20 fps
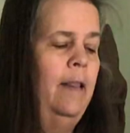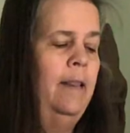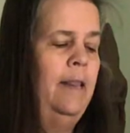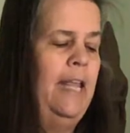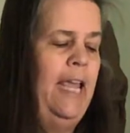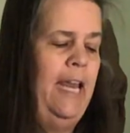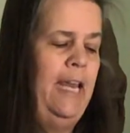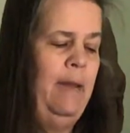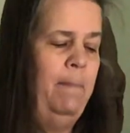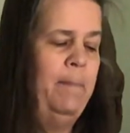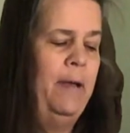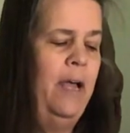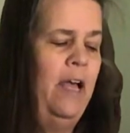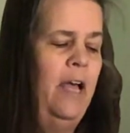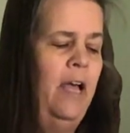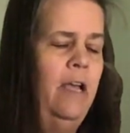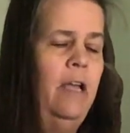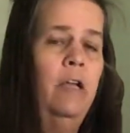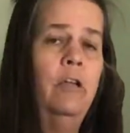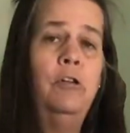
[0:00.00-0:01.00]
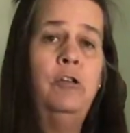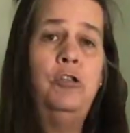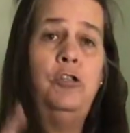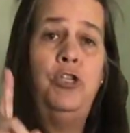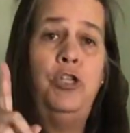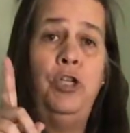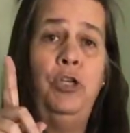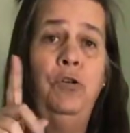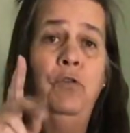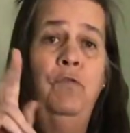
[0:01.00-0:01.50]
Ladybug,
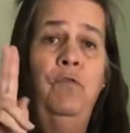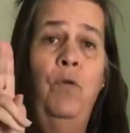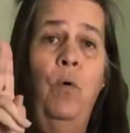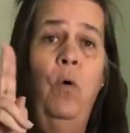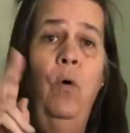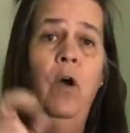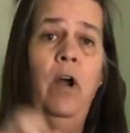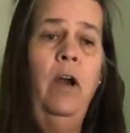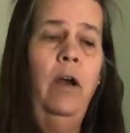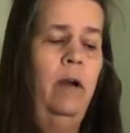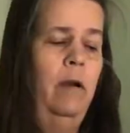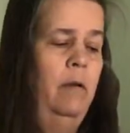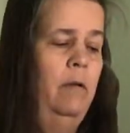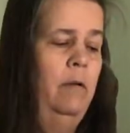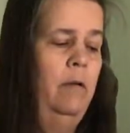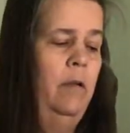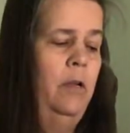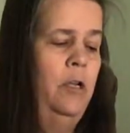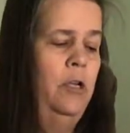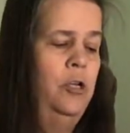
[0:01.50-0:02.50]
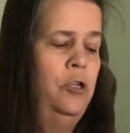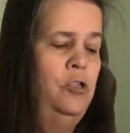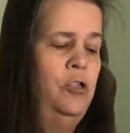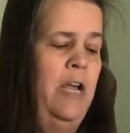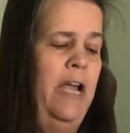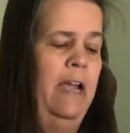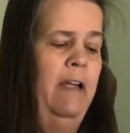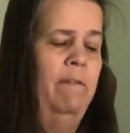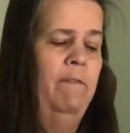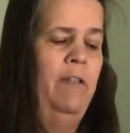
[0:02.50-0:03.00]
2, 4.
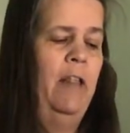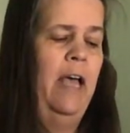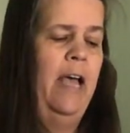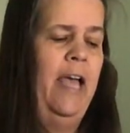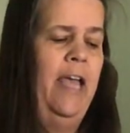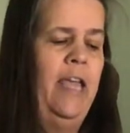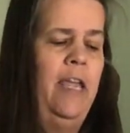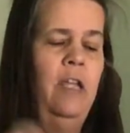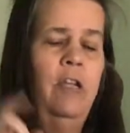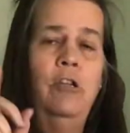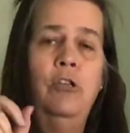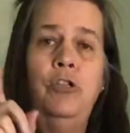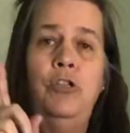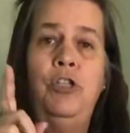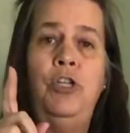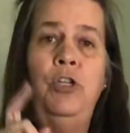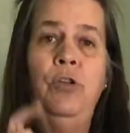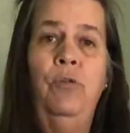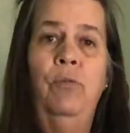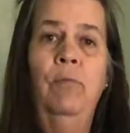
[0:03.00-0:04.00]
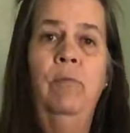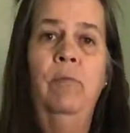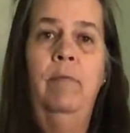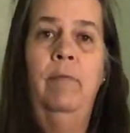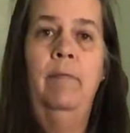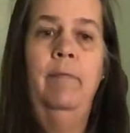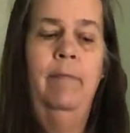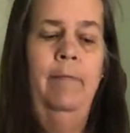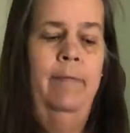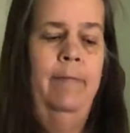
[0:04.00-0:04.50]
Dragonfly, 2.
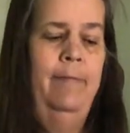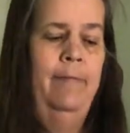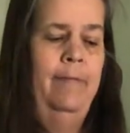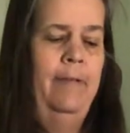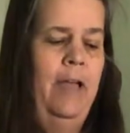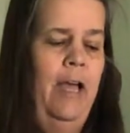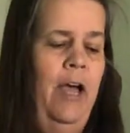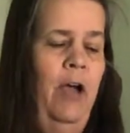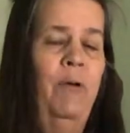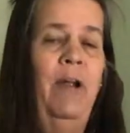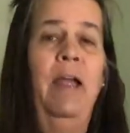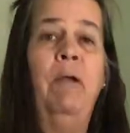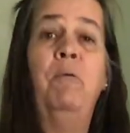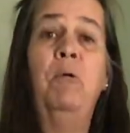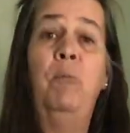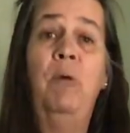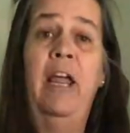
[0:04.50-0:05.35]
All right, we're